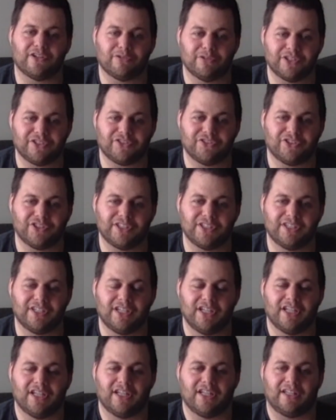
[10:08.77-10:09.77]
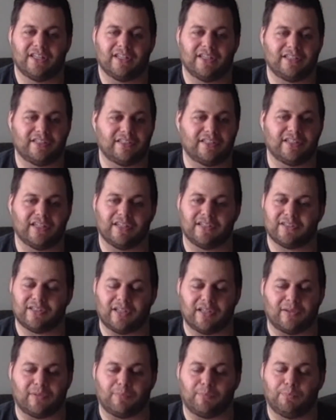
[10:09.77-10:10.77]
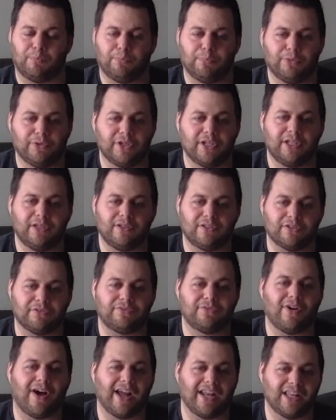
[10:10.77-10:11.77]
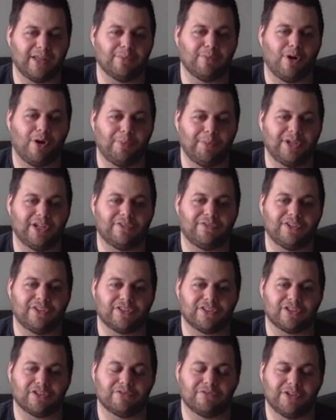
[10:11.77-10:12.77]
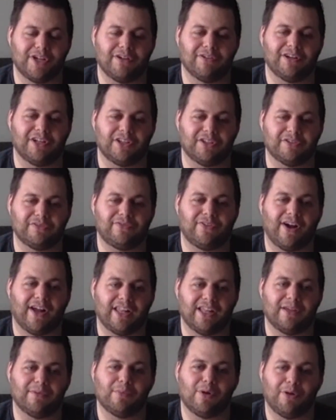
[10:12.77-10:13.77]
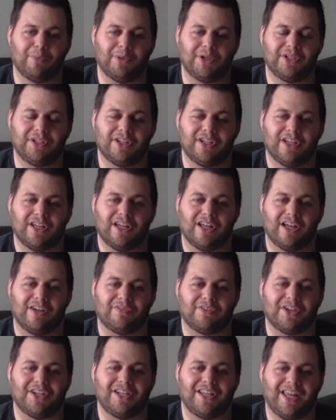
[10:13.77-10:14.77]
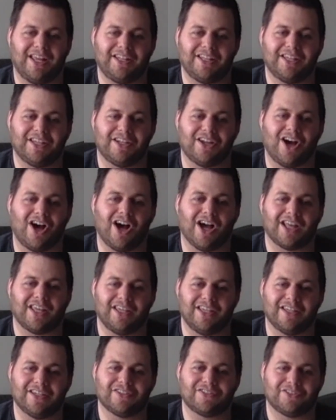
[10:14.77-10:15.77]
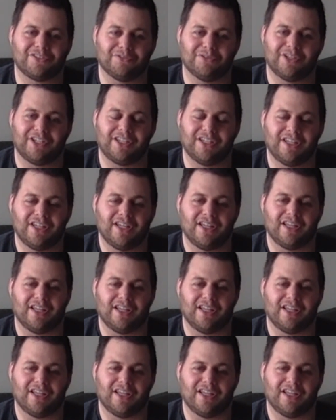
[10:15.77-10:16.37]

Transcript: Christian, and a pretty defining moment of his career and a defining moment of Canadian hockey history.